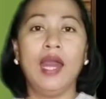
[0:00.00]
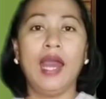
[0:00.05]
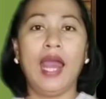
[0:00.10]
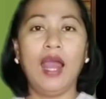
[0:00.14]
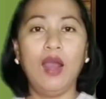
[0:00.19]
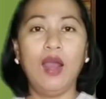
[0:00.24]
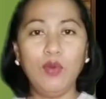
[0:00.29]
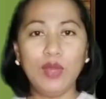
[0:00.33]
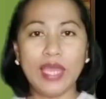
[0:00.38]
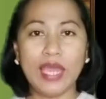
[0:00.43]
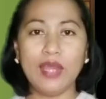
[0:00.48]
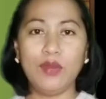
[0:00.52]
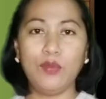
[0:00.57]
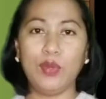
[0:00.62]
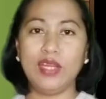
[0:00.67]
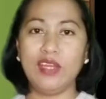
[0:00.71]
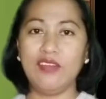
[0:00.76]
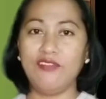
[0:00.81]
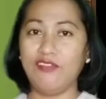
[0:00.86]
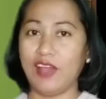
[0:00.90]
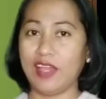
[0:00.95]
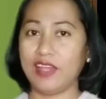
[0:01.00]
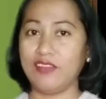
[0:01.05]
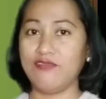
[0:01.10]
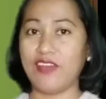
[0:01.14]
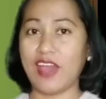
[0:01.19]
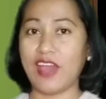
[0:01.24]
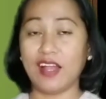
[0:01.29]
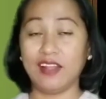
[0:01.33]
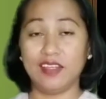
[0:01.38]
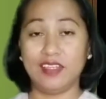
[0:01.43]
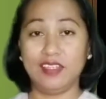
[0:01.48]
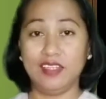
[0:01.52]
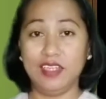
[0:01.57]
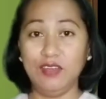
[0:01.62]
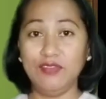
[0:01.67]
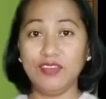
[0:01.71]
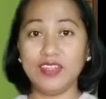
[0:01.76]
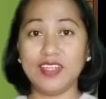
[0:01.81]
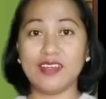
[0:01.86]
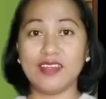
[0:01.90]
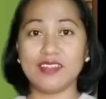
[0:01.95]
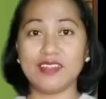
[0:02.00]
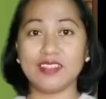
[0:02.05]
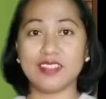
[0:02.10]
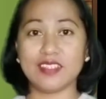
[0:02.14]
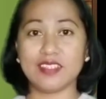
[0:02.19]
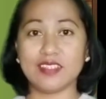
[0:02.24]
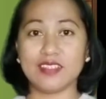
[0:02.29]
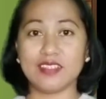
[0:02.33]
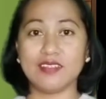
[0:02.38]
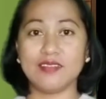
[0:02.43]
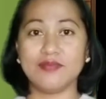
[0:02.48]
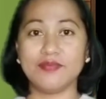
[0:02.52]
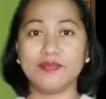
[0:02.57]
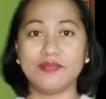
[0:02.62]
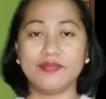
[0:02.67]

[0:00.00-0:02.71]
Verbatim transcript: how can we define valid evidence?